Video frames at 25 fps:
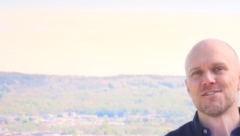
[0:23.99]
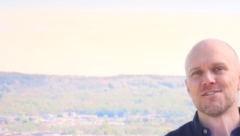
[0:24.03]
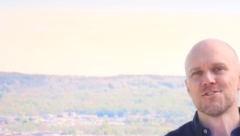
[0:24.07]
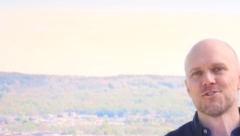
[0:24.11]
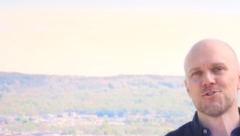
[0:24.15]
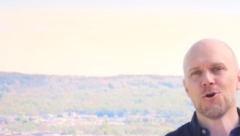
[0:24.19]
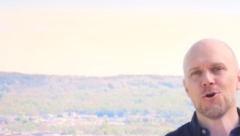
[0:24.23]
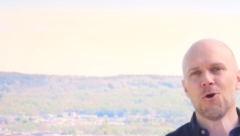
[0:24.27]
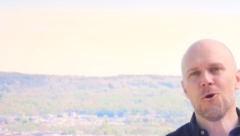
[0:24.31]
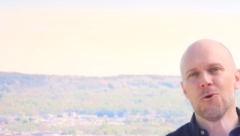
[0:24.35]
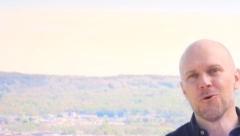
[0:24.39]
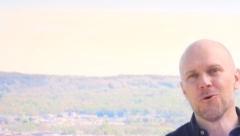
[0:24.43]

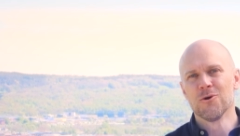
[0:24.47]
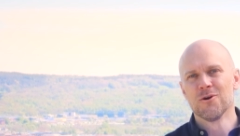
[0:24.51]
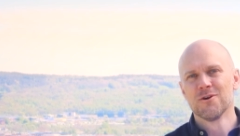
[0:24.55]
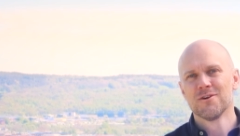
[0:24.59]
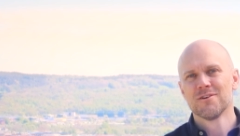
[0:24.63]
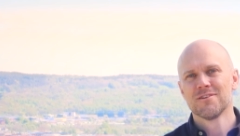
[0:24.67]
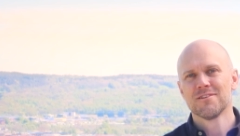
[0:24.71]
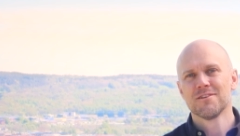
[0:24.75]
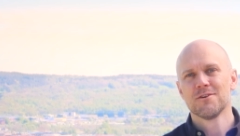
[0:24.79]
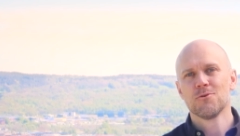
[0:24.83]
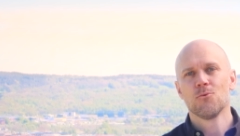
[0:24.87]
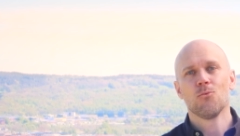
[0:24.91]
So,
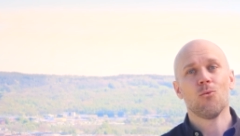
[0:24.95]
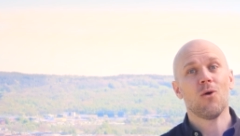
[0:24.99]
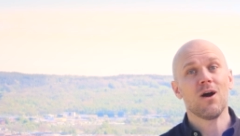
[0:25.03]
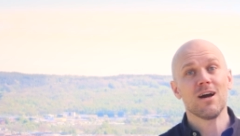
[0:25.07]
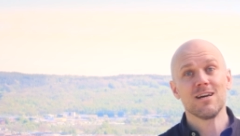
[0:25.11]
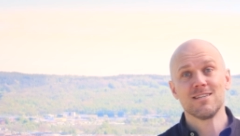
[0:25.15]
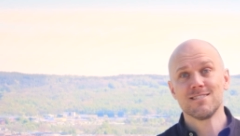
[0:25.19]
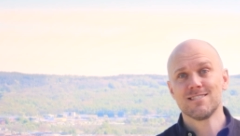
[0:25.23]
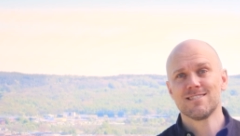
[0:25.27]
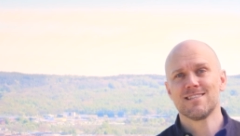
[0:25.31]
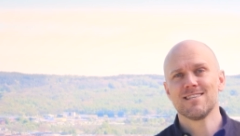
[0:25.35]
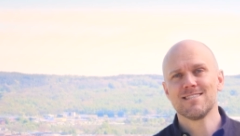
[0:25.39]
why
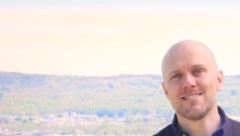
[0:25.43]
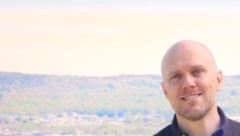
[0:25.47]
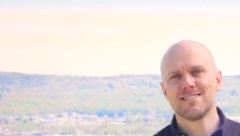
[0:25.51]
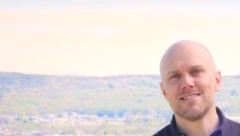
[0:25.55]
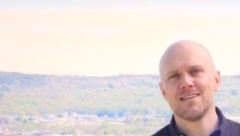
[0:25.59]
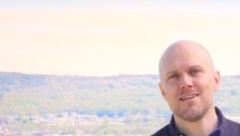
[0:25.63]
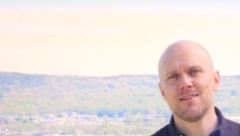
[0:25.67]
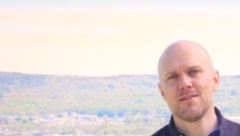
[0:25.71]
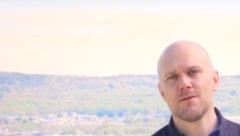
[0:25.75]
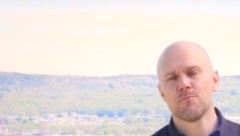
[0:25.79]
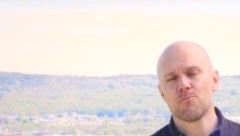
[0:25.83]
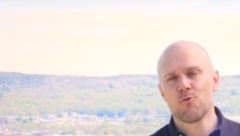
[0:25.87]
is this
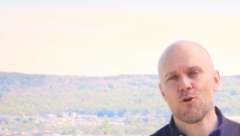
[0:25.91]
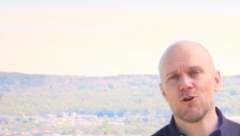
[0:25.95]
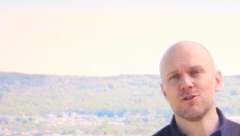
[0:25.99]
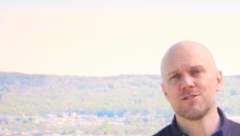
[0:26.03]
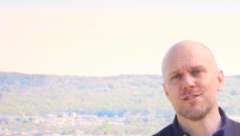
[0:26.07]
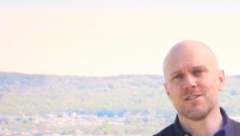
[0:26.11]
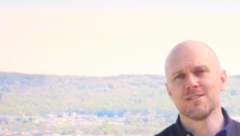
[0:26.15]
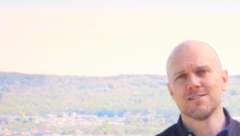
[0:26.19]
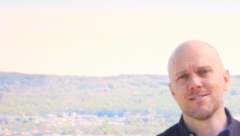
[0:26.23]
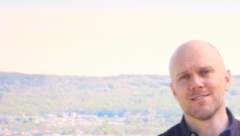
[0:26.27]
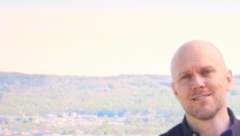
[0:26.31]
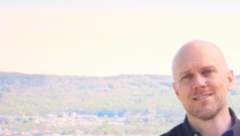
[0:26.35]
still the
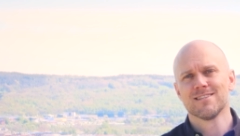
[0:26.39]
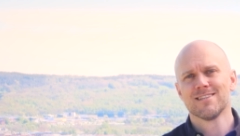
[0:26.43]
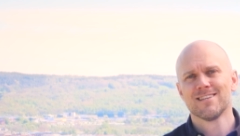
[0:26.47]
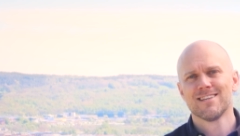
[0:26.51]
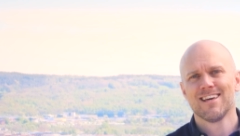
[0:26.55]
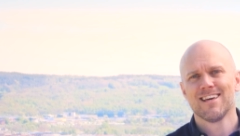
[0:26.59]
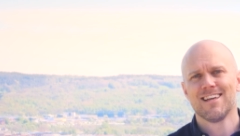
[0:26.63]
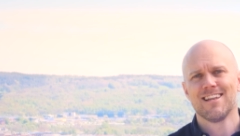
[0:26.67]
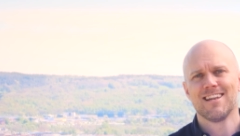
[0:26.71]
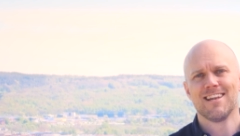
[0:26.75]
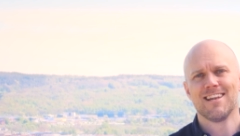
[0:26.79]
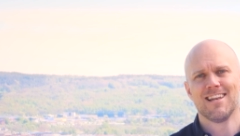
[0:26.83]
process?
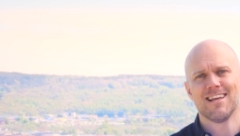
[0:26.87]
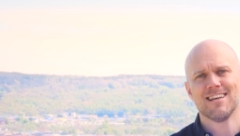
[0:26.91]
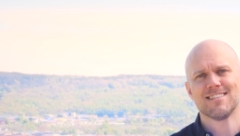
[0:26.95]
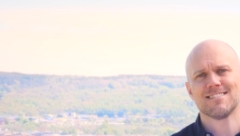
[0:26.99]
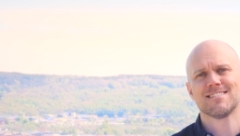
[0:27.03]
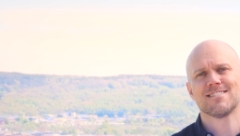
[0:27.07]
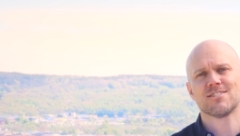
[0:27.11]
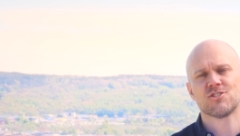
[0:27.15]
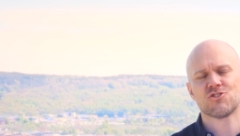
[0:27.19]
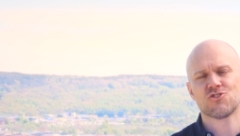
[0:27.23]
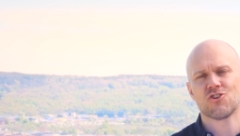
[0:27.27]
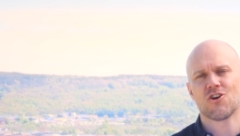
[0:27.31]

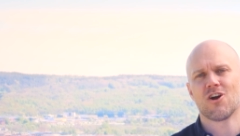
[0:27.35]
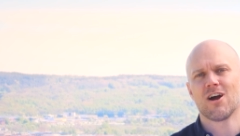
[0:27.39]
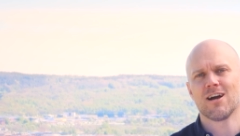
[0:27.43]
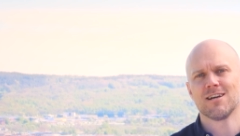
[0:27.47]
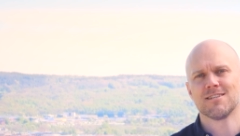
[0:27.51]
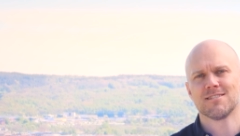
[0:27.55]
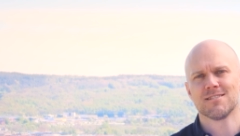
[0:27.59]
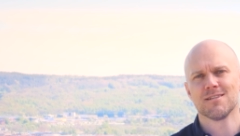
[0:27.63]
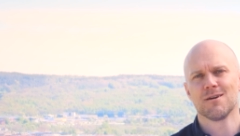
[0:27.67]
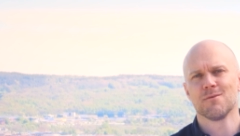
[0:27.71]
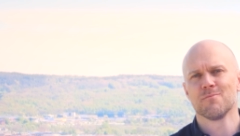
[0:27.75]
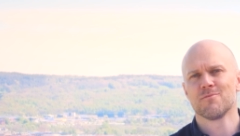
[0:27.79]
Let's try
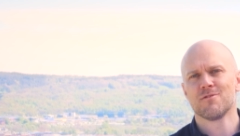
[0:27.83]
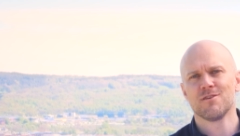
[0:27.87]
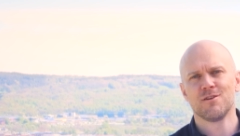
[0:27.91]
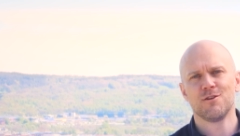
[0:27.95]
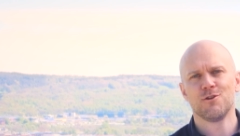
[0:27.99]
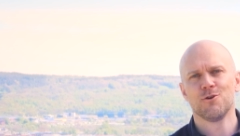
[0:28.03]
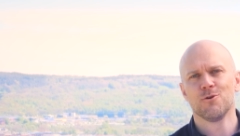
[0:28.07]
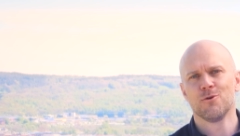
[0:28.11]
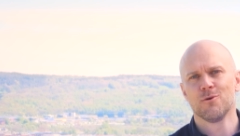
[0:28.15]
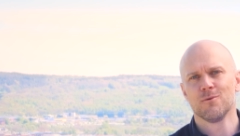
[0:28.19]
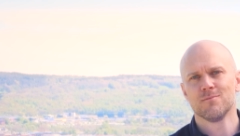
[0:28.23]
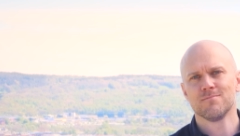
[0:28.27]
something
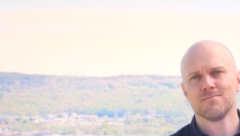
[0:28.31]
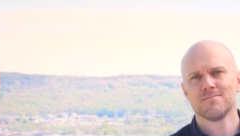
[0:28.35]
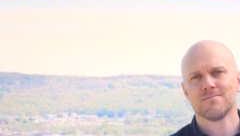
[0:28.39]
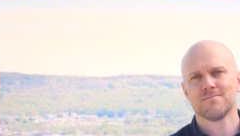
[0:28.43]
new.